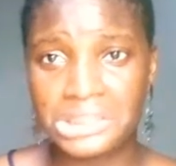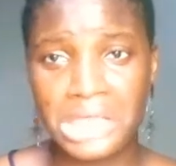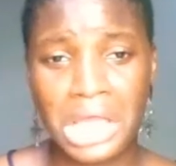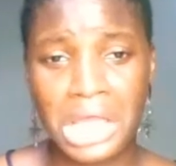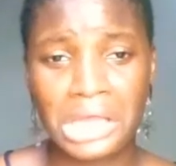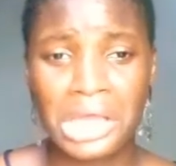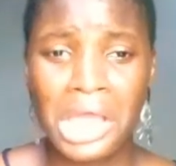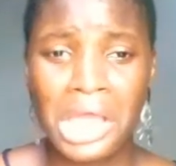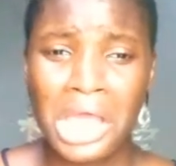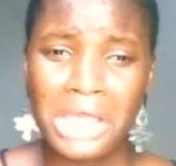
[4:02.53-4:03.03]

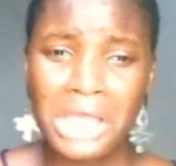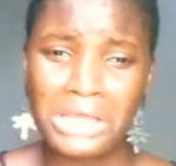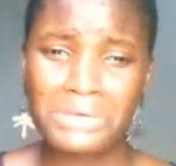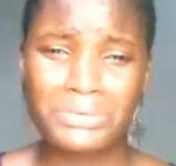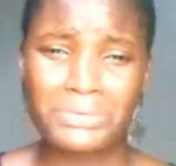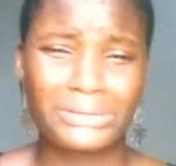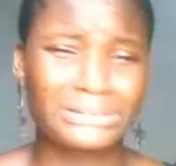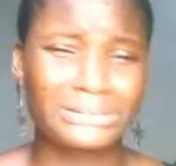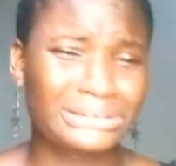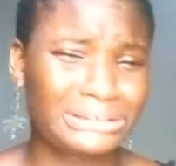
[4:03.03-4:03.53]
like, it
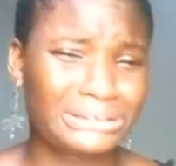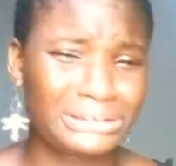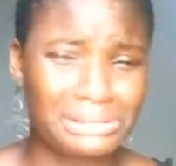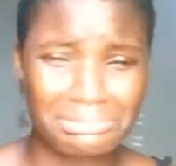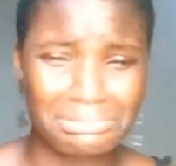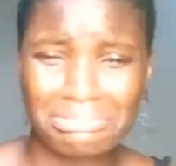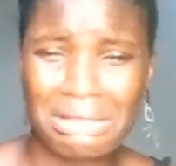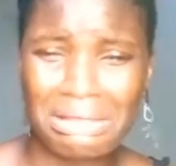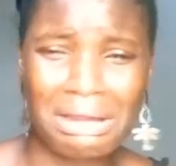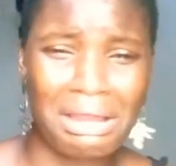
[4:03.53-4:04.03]
was so
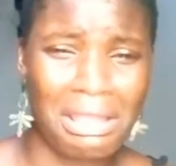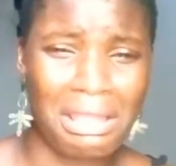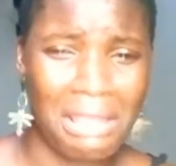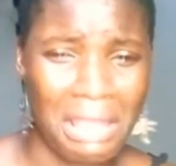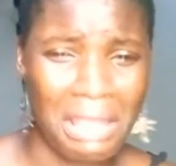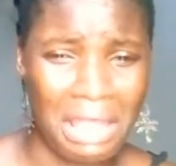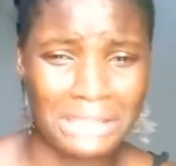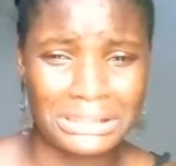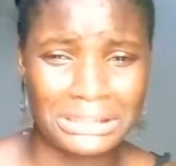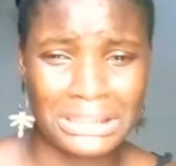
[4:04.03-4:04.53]
many
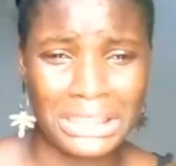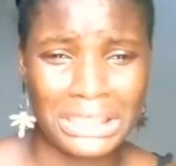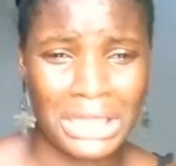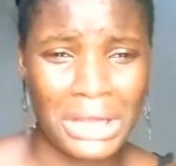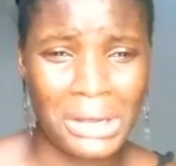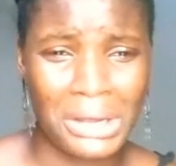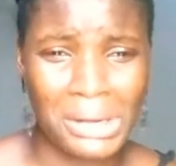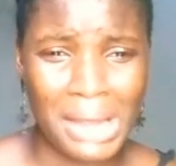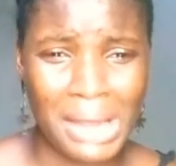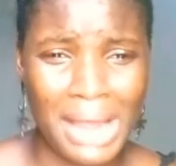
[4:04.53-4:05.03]
years
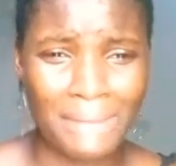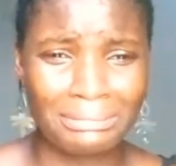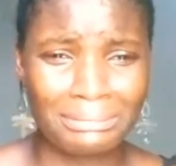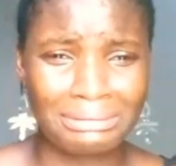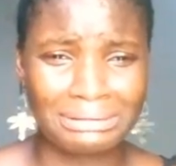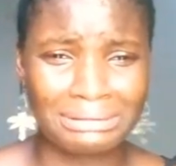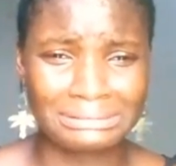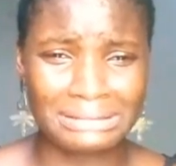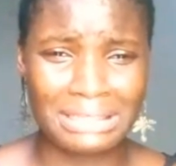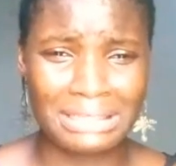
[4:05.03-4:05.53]
ago, I
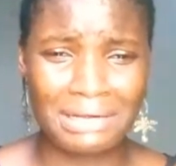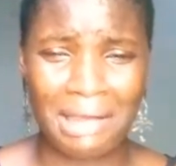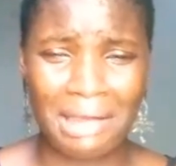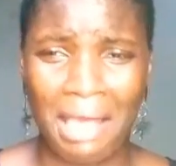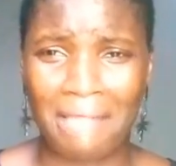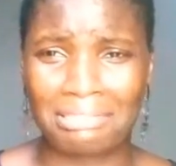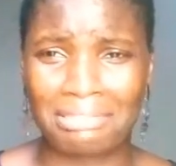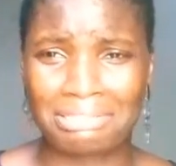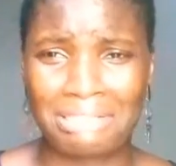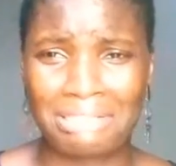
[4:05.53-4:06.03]
wasn't
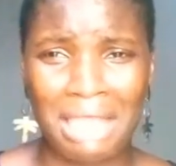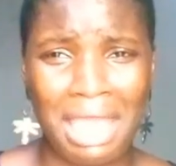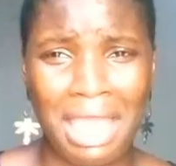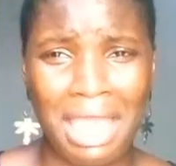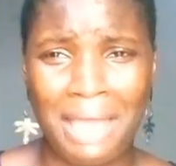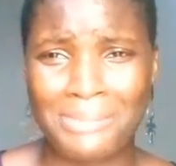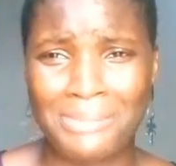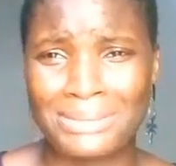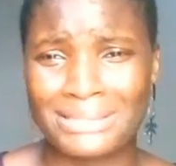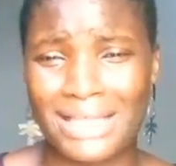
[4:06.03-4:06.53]
like
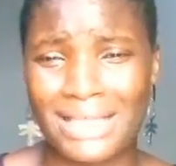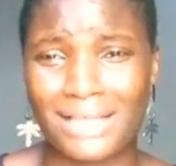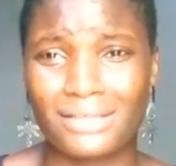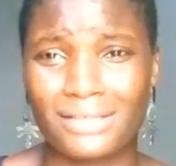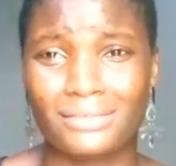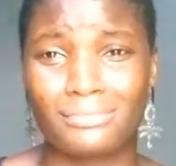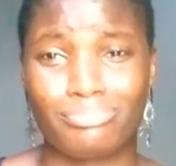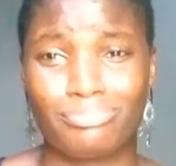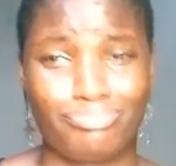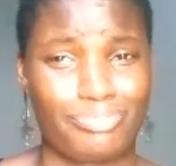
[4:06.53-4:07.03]
that, but that,
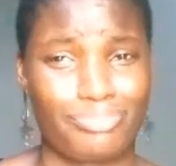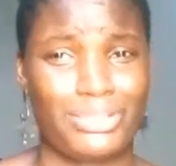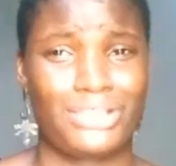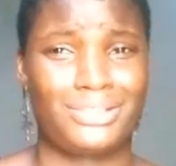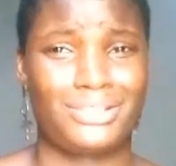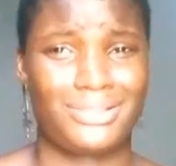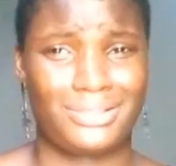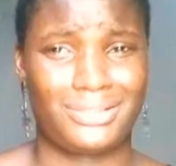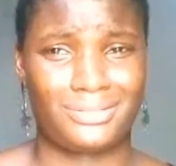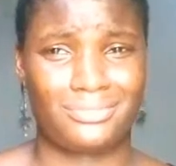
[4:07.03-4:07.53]

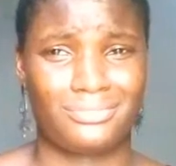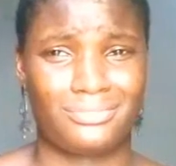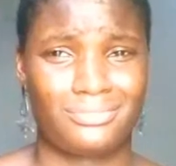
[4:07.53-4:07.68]
bitch.